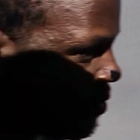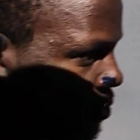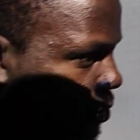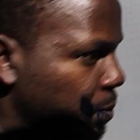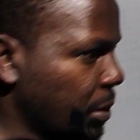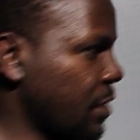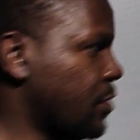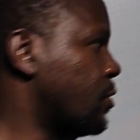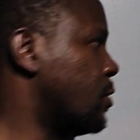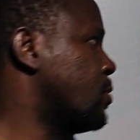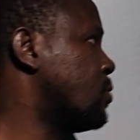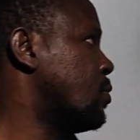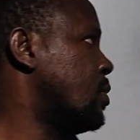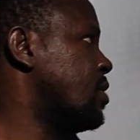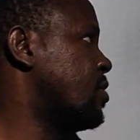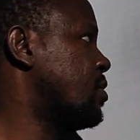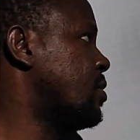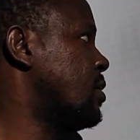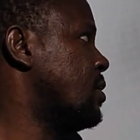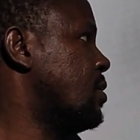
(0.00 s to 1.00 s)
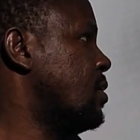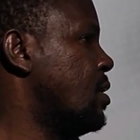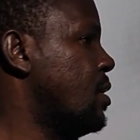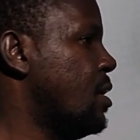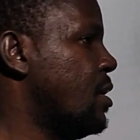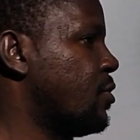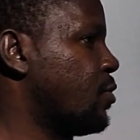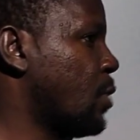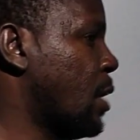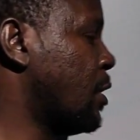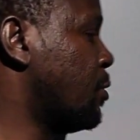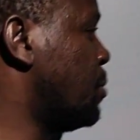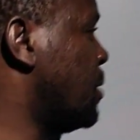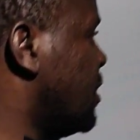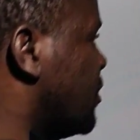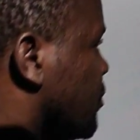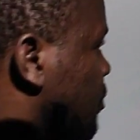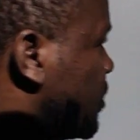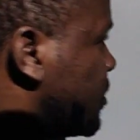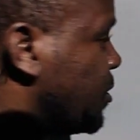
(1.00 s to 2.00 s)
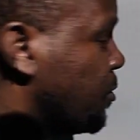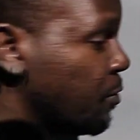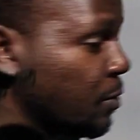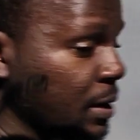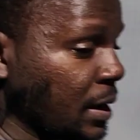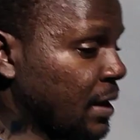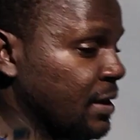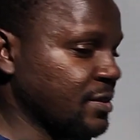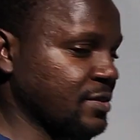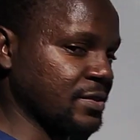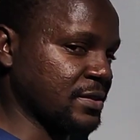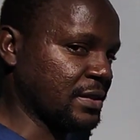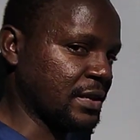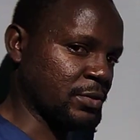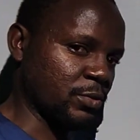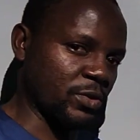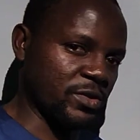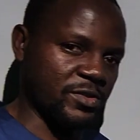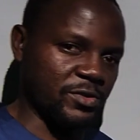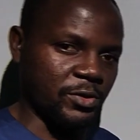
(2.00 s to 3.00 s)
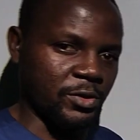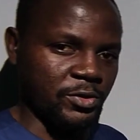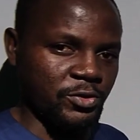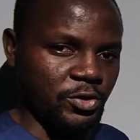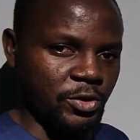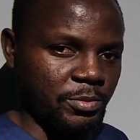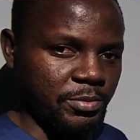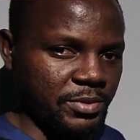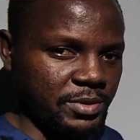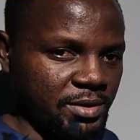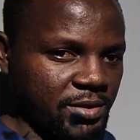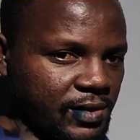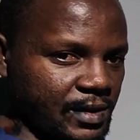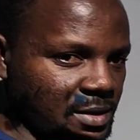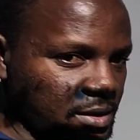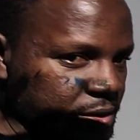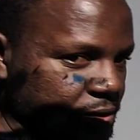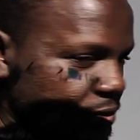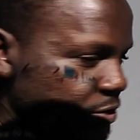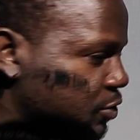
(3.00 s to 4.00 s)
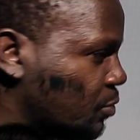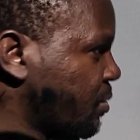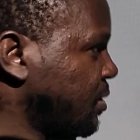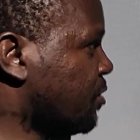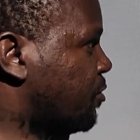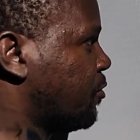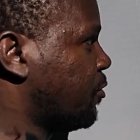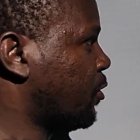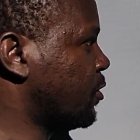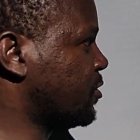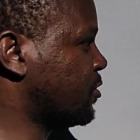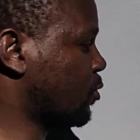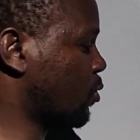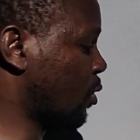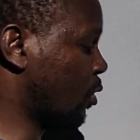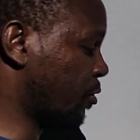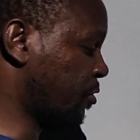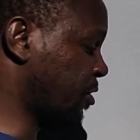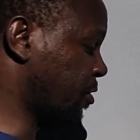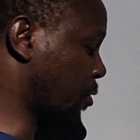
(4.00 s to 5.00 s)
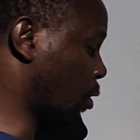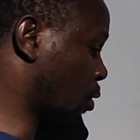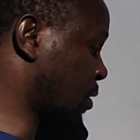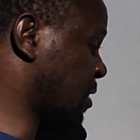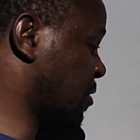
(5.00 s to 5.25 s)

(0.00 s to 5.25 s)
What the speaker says: is not my third question. Admin is not even counting. And what's your job? It should be the fourth or